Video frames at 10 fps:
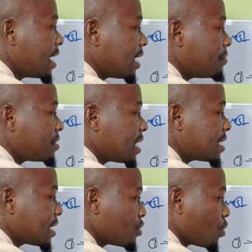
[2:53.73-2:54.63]

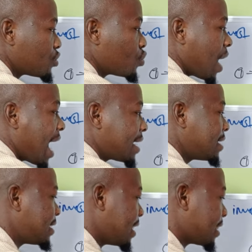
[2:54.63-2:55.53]
Let's say you want to
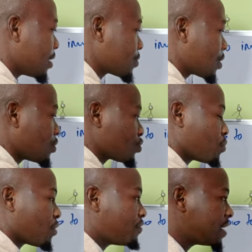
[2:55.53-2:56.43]
add 10,000 on
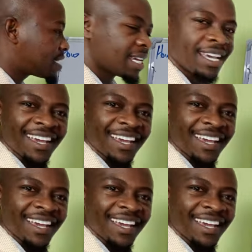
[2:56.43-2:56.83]
top of it.